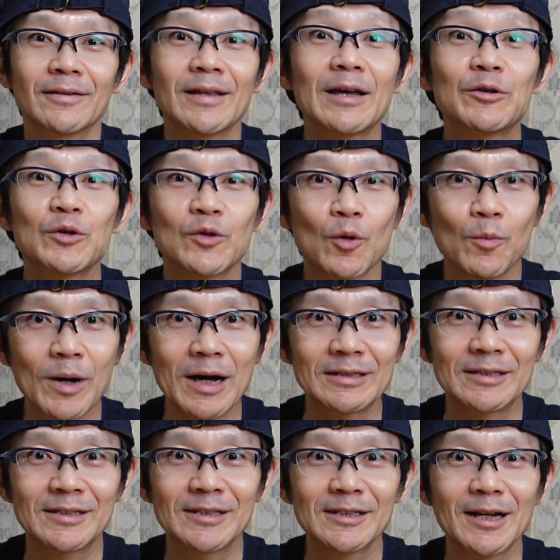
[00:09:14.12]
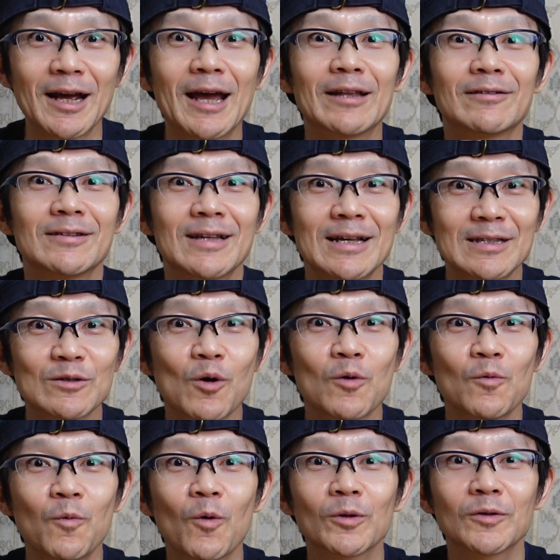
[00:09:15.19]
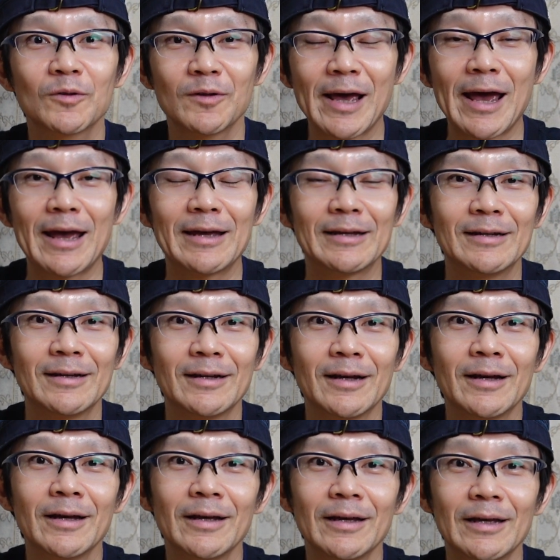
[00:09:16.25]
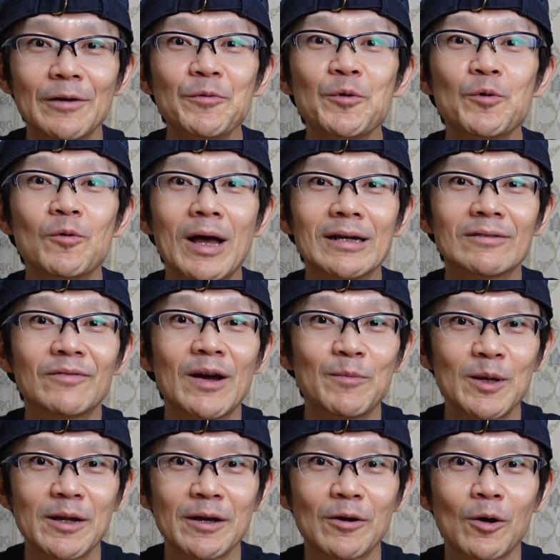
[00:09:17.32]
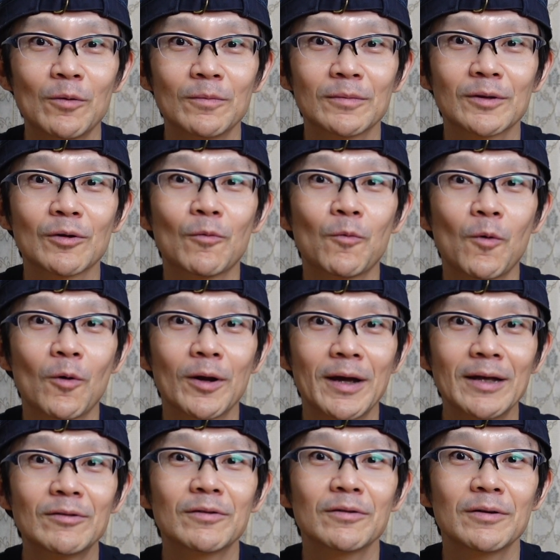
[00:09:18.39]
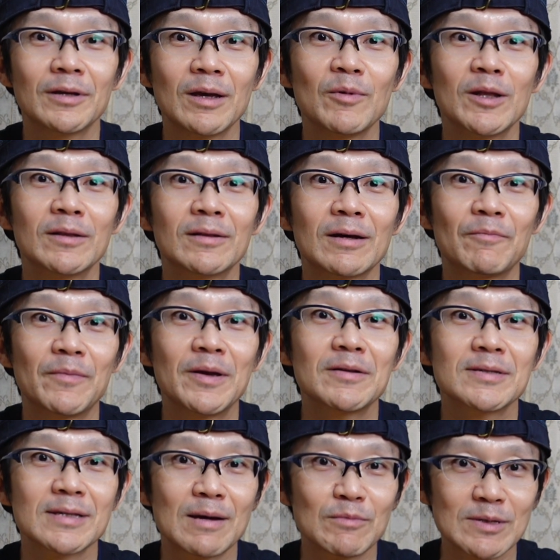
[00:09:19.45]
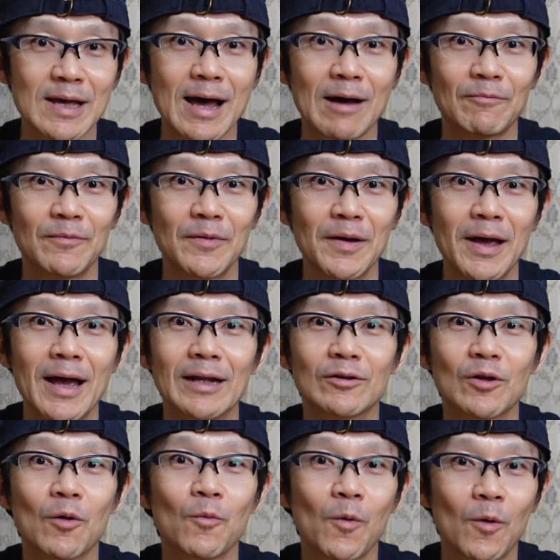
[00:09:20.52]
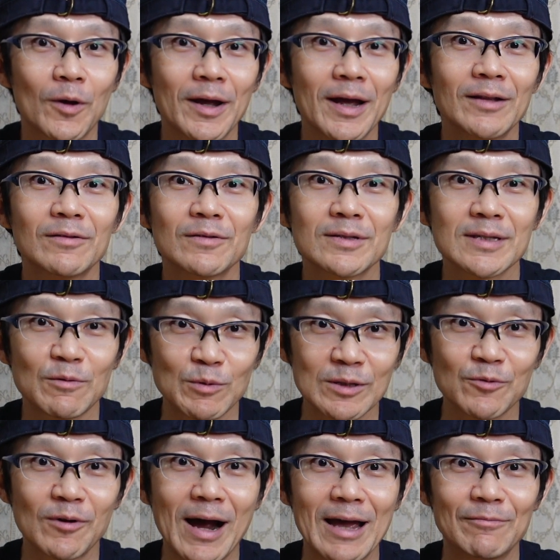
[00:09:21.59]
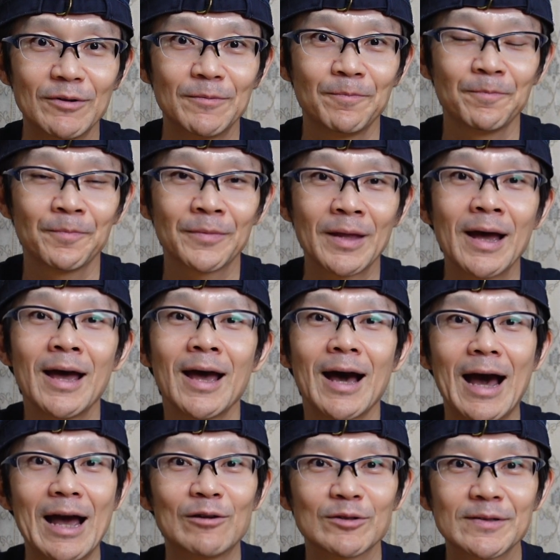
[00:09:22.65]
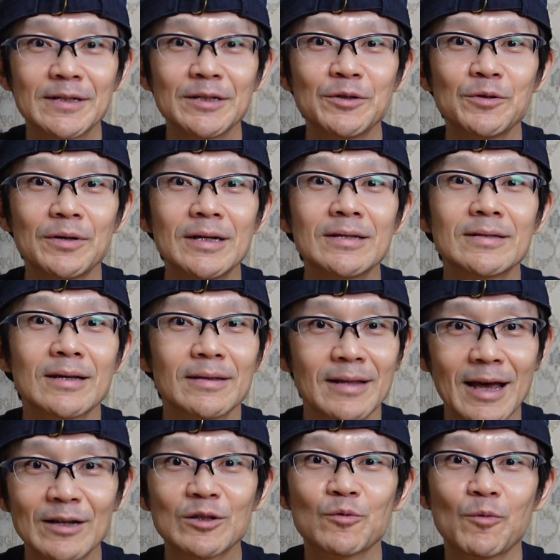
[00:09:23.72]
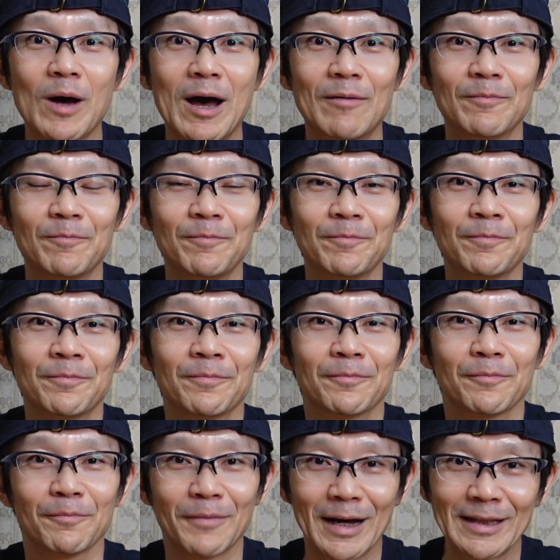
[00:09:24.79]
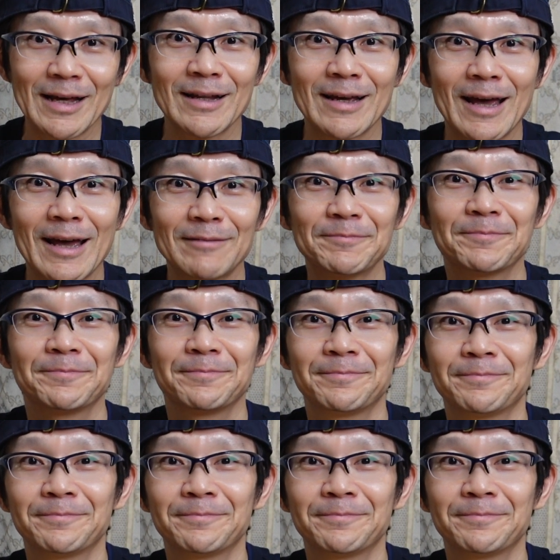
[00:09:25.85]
Thank you so much, and that's all for today. If you like my video, don't forget to give it a big thumbs up and don't forget to subscribe. I'll see you in the next one. Mata ne!